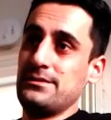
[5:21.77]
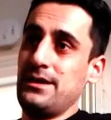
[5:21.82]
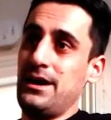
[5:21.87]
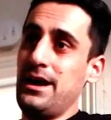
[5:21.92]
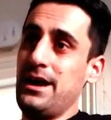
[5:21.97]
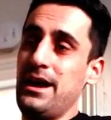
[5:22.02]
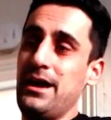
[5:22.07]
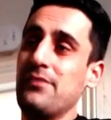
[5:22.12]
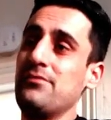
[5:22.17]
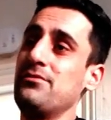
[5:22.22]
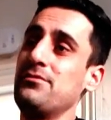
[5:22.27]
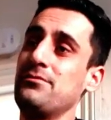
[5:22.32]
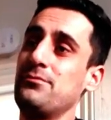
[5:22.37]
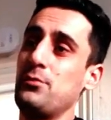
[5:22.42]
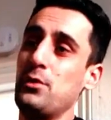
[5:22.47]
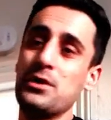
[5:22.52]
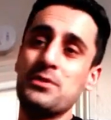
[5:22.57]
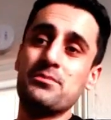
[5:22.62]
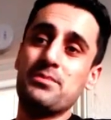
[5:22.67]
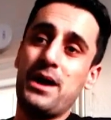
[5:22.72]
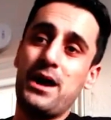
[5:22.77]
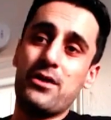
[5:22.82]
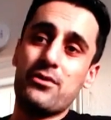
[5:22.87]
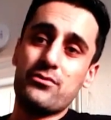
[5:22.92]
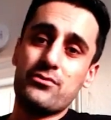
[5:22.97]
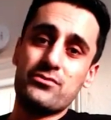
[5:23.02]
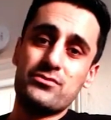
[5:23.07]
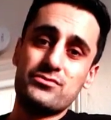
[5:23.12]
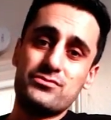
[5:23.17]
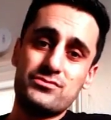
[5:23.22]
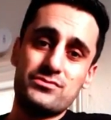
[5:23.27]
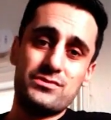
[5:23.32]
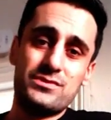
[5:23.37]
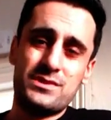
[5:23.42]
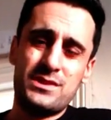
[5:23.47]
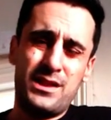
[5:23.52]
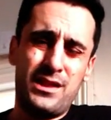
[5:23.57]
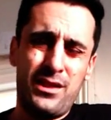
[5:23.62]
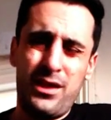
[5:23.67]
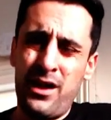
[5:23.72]
I have one pound
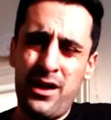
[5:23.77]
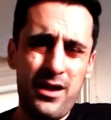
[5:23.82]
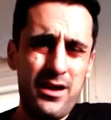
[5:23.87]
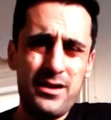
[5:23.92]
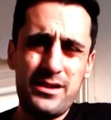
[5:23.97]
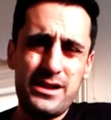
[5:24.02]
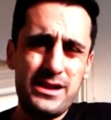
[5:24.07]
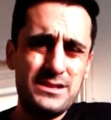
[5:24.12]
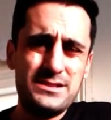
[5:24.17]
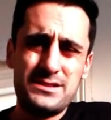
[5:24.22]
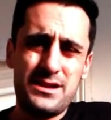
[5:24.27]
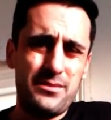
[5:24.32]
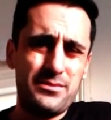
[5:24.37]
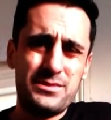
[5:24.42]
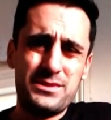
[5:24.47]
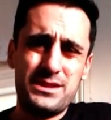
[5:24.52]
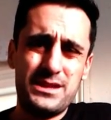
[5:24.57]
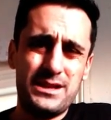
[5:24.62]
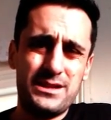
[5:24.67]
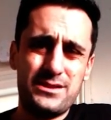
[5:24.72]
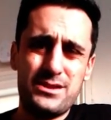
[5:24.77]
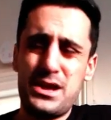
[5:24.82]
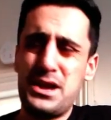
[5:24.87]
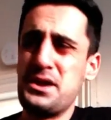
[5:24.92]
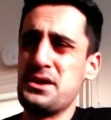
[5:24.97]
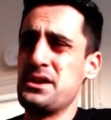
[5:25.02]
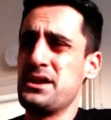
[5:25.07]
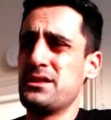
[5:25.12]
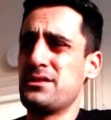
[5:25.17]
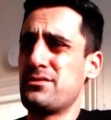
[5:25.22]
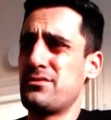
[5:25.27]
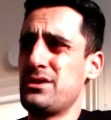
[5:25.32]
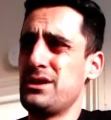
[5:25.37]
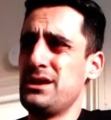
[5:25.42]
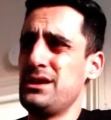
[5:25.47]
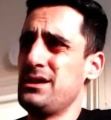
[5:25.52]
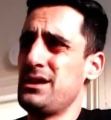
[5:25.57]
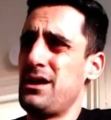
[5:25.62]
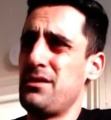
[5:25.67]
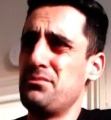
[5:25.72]
thirty something, thirty
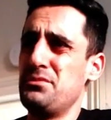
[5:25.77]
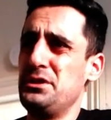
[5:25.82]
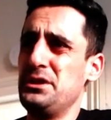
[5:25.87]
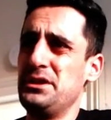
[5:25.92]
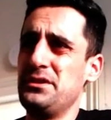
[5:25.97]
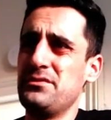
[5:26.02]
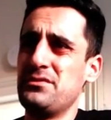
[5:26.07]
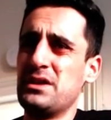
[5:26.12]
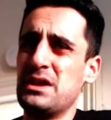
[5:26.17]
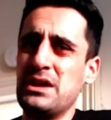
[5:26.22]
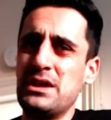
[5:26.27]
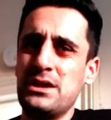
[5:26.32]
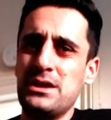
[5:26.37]
three, I believe.